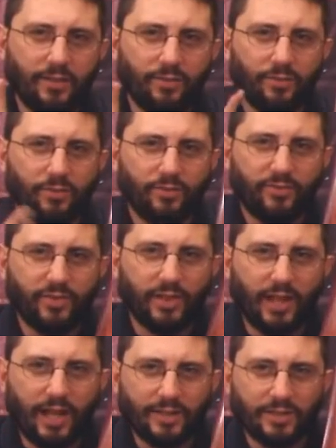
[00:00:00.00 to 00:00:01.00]
end
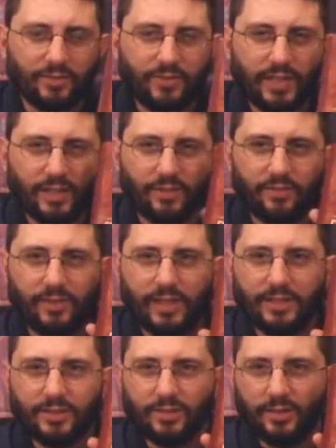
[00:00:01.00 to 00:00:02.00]
philosophy of
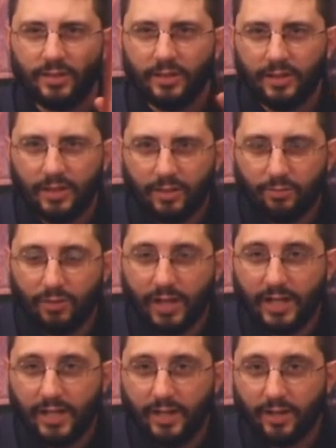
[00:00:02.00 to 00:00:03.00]
this
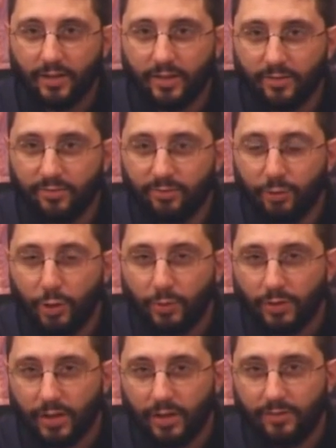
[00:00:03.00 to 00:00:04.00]
right here, the
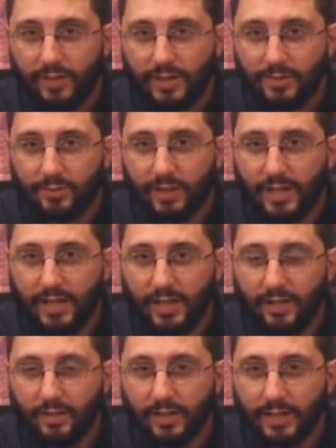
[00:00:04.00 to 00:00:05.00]
fruit of this right
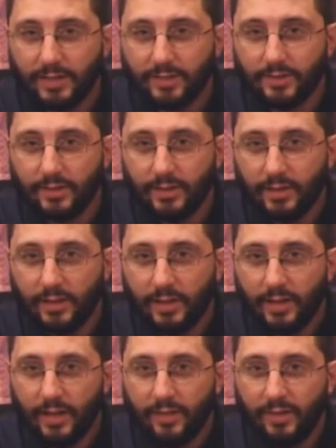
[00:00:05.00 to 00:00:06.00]
here is
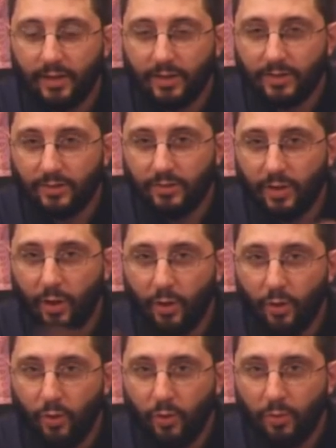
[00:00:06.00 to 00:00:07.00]
there is
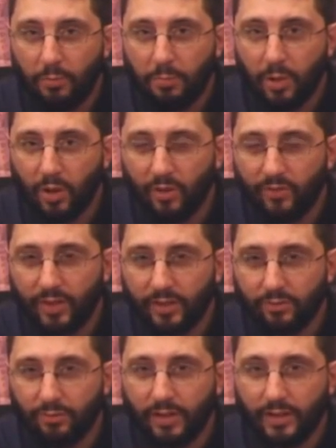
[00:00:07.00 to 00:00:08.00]
no
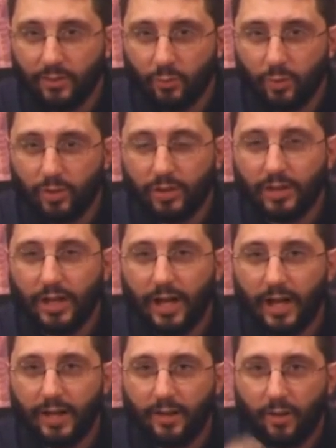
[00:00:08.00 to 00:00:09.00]
perfect written word of
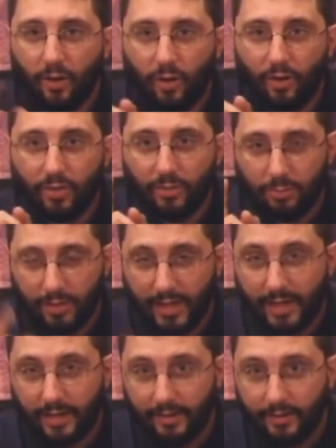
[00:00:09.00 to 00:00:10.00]
God on the
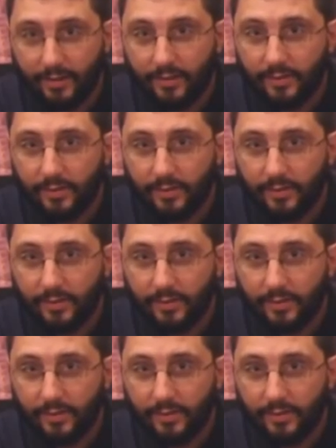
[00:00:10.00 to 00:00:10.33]
planet.